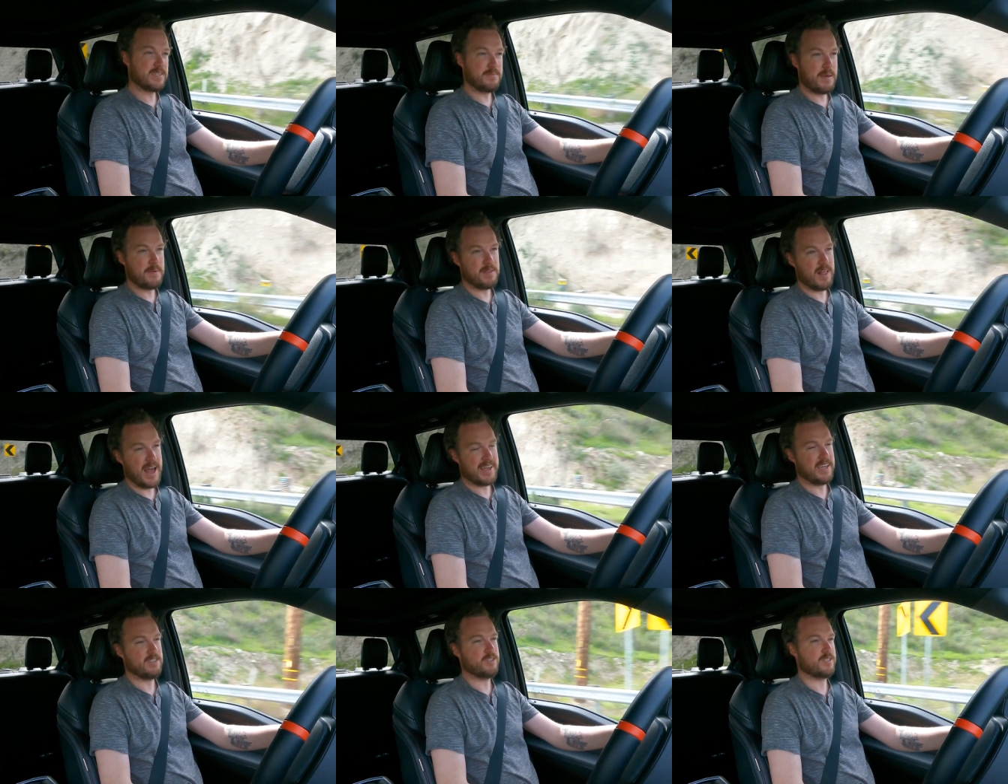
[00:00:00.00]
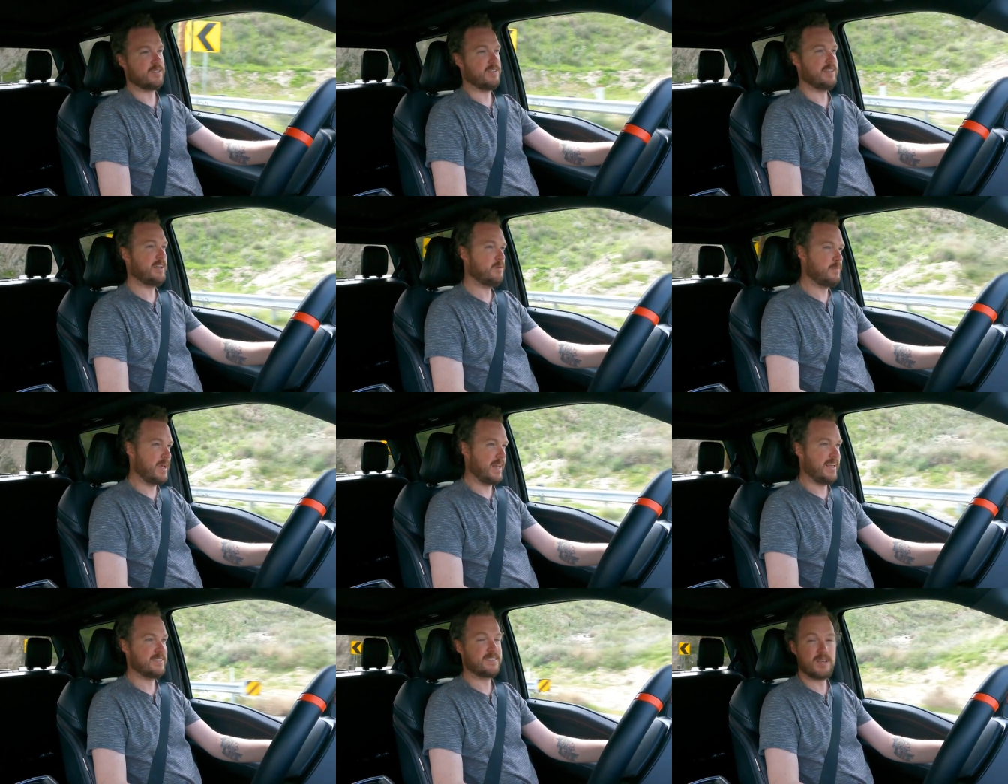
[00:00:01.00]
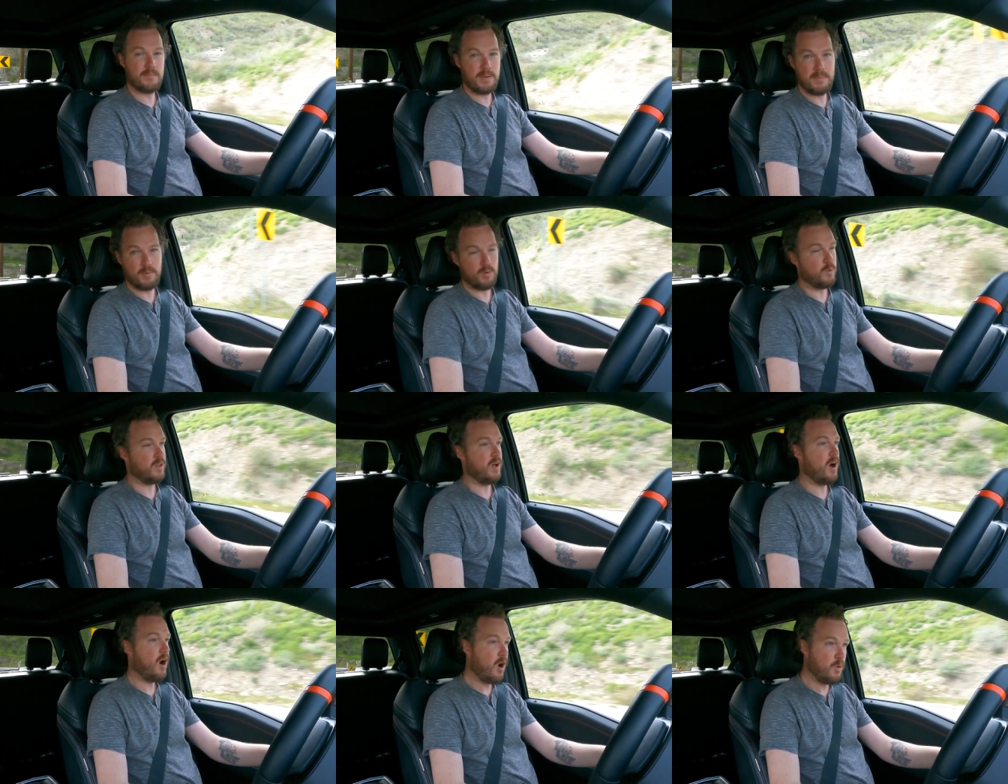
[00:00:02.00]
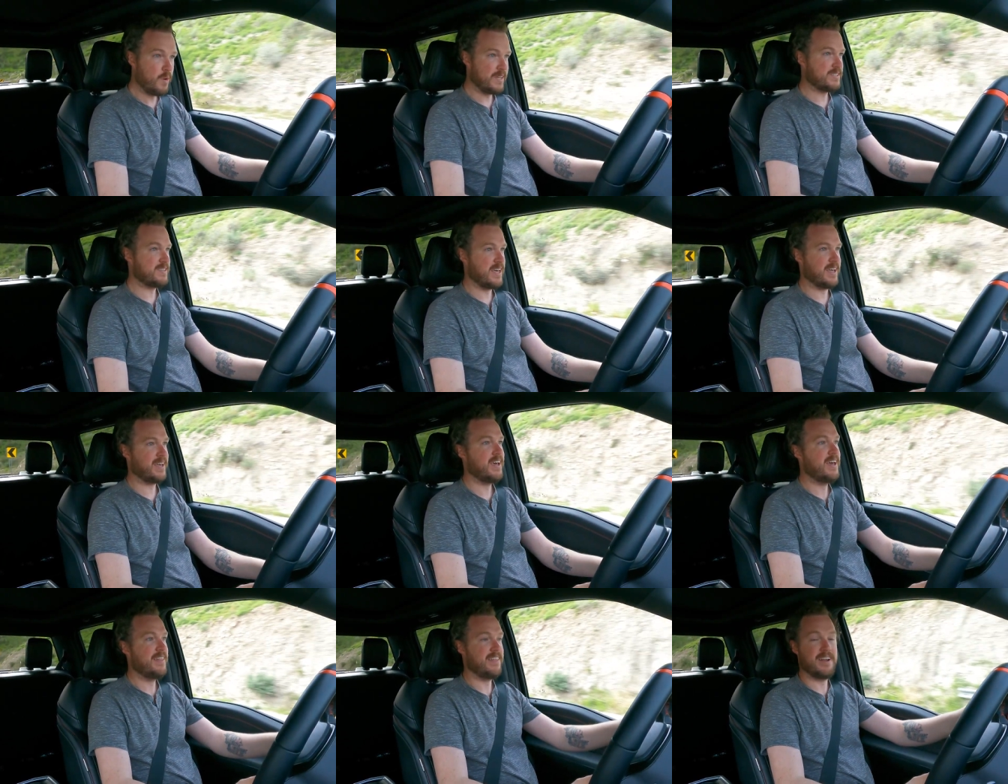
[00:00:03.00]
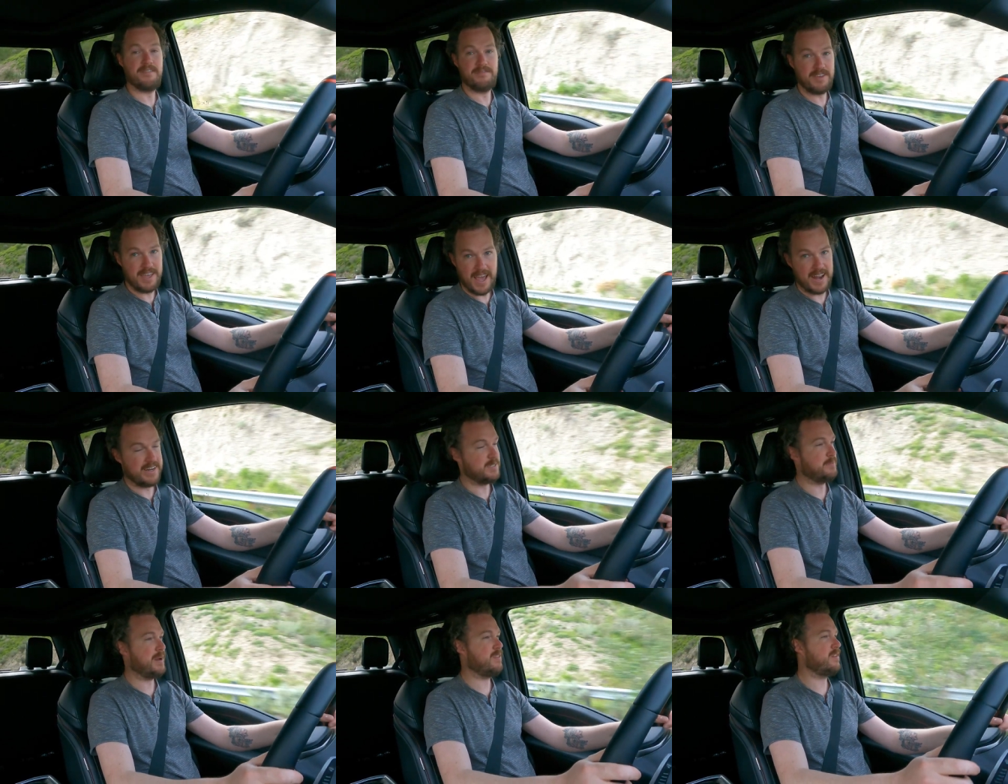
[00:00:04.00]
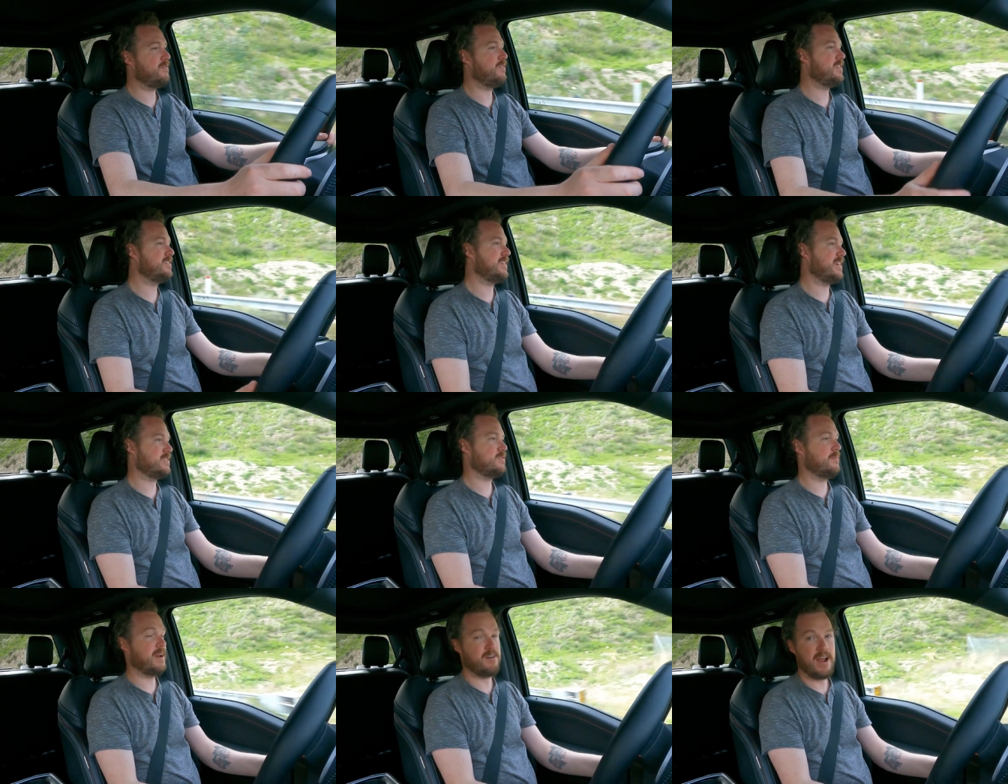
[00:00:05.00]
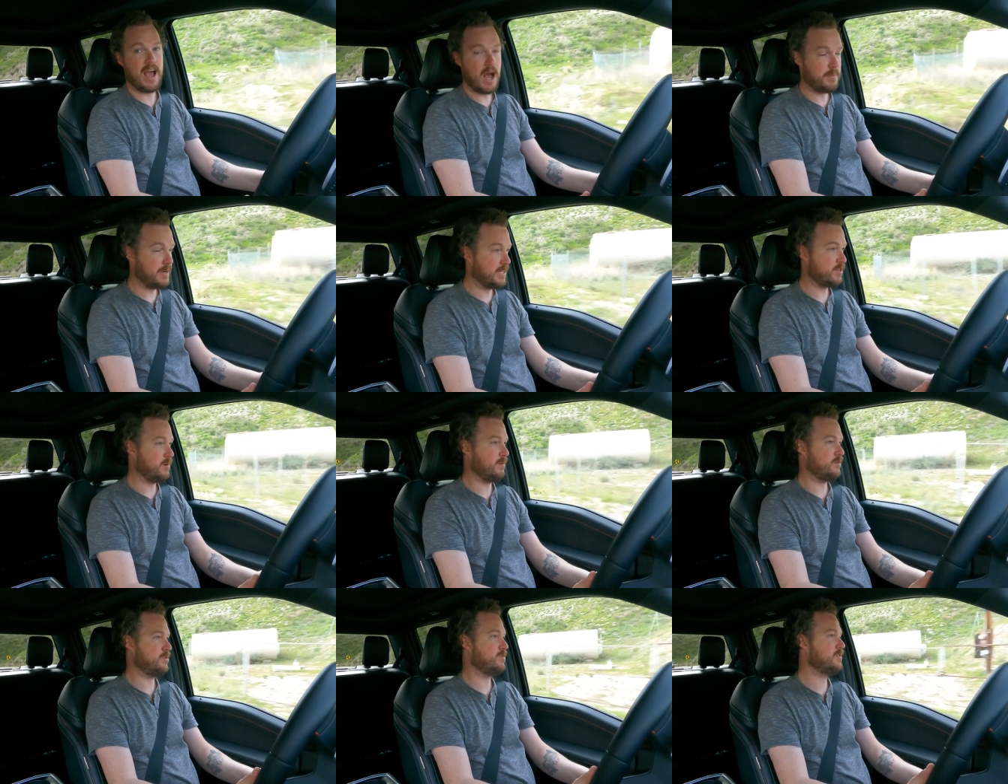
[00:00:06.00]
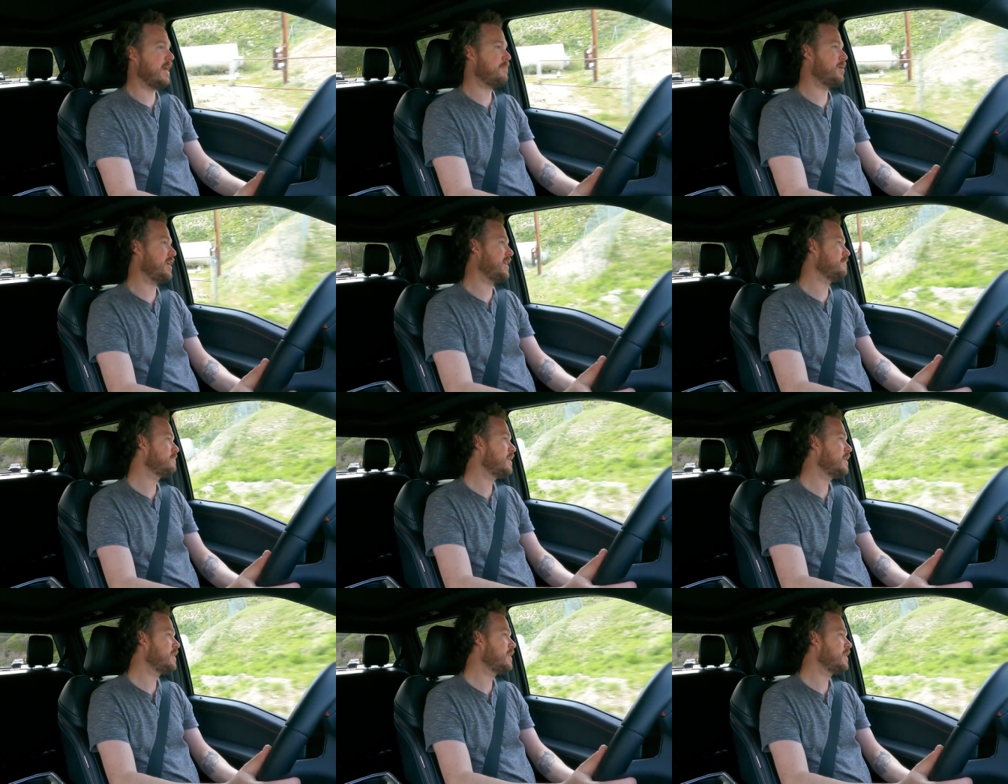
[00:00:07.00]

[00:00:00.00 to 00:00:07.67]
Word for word: is maybe lacking just a little bit, and some people will always think that a V8 is better than a V6 no matter how many turbos you slap on it.